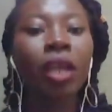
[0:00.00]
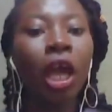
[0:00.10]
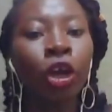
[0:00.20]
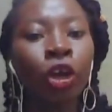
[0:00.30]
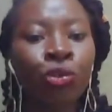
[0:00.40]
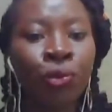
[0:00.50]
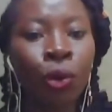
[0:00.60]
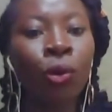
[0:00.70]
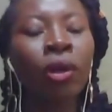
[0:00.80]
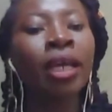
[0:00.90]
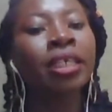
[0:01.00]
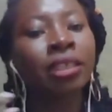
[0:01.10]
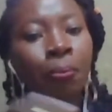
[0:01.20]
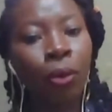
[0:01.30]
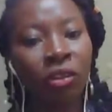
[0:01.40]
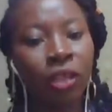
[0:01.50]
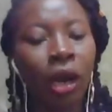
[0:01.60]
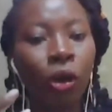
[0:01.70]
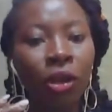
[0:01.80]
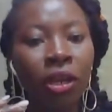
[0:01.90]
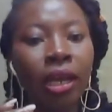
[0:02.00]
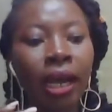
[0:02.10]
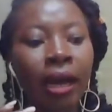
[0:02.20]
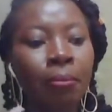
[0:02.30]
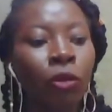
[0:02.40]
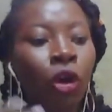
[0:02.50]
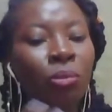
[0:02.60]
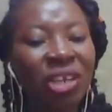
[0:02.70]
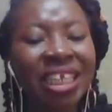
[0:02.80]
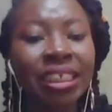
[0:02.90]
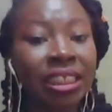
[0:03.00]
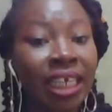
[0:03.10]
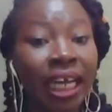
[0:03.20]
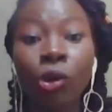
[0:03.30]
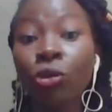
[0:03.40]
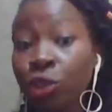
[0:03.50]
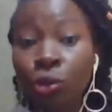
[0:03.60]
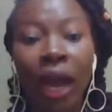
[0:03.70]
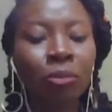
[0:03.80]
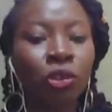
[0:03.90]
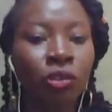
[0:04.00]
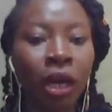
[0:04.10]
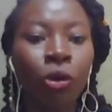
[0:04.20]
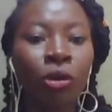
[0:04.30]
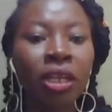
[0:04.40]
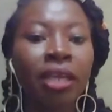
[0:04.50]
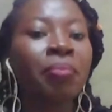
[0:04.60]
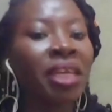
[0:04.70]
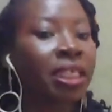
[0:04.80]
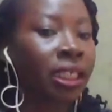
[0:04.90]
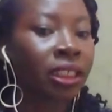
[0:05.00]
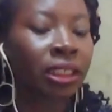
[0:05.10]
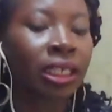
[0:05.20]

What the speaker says: grow, support their own communities, and also up to their own immediate